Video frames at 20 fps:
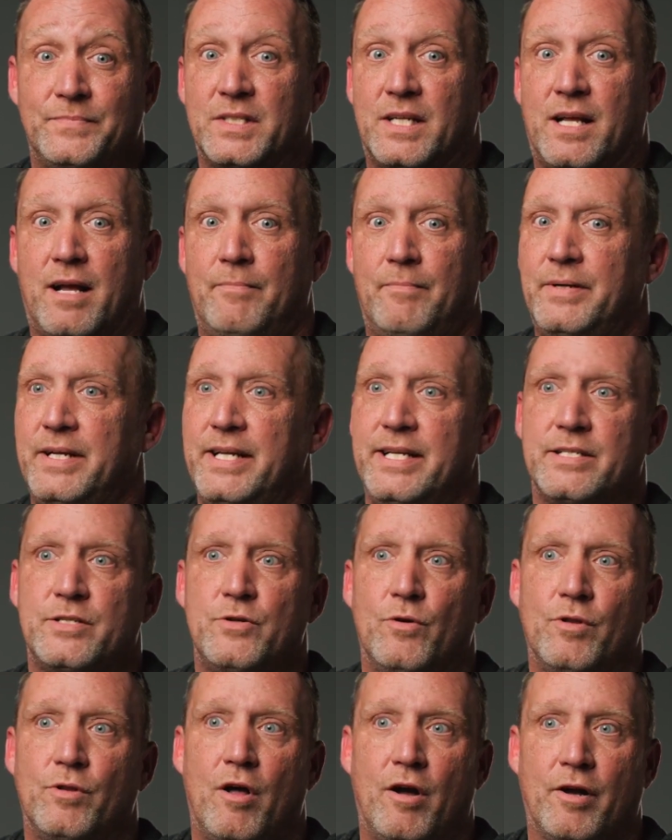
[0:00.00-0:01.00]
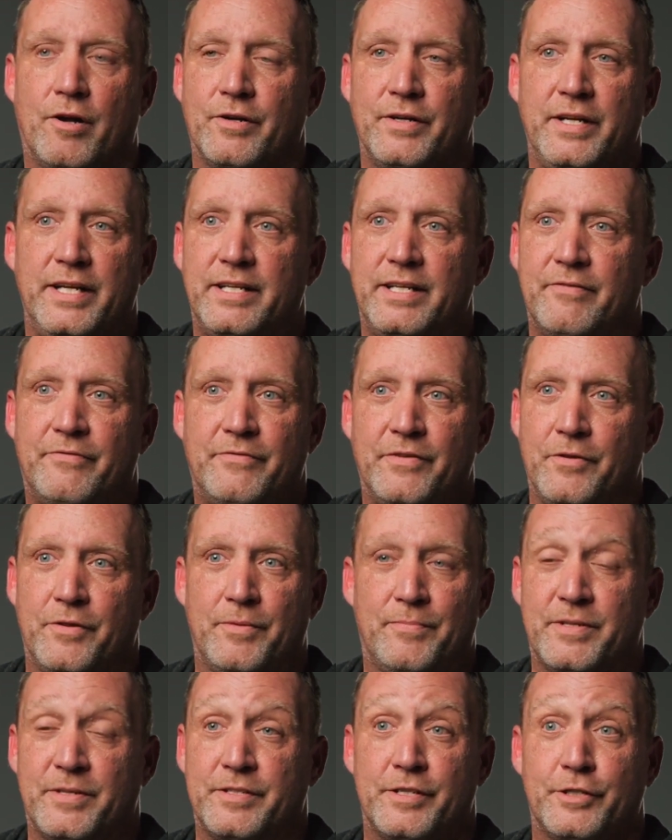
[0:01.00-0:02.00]
companies no longer need to fill the
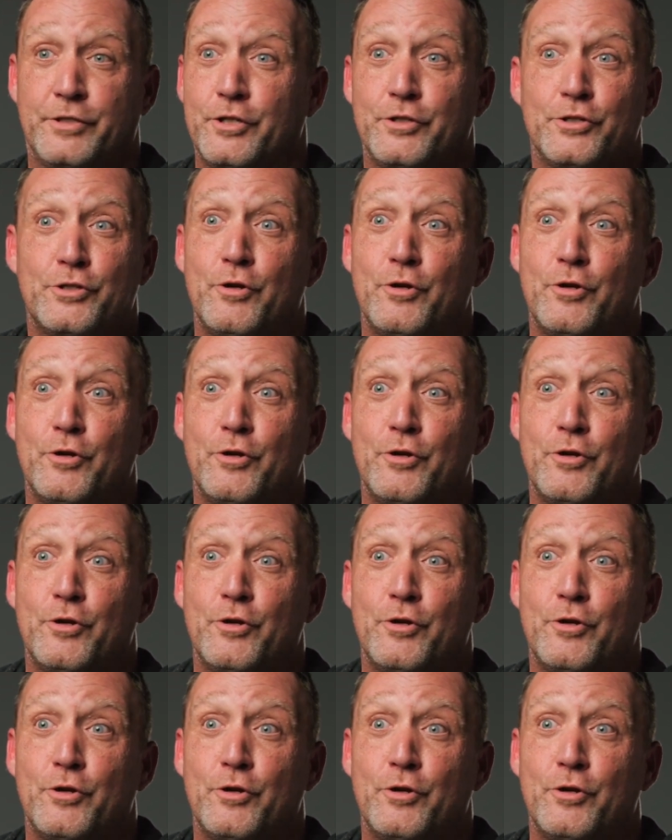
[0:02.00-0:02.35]
positions,